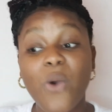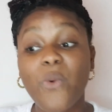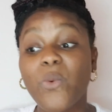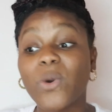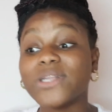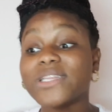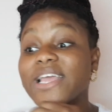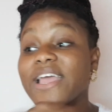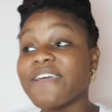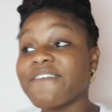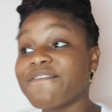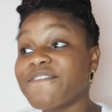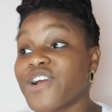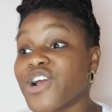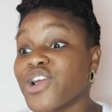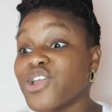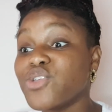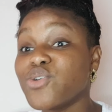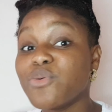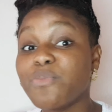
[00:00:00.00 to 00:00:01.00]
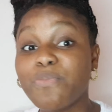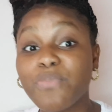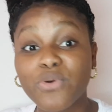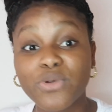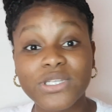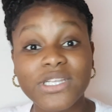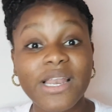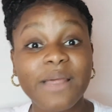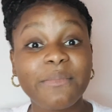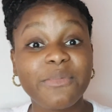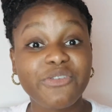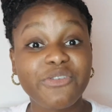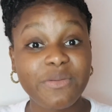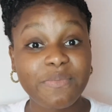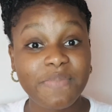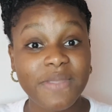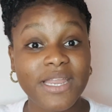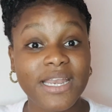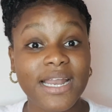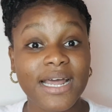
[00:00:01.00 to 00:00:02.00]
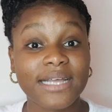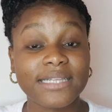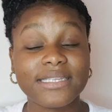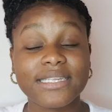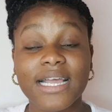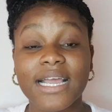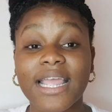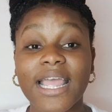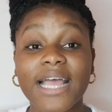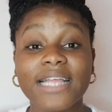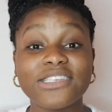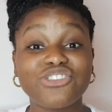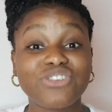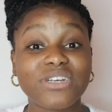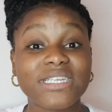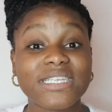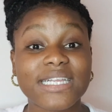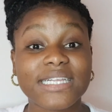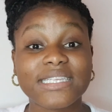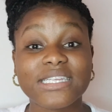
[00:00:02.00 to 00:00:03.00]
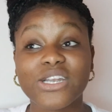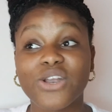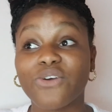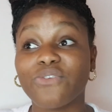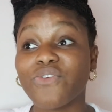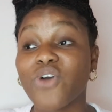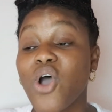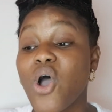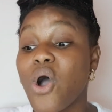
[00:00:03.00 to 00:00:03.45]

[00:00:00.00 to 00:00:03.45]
Whatever you put, let me repeat that, I can't stress that enough,